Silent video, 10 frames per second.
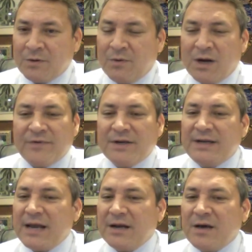Whatever
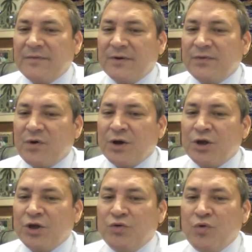debt a governor
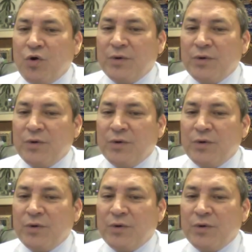thought you owe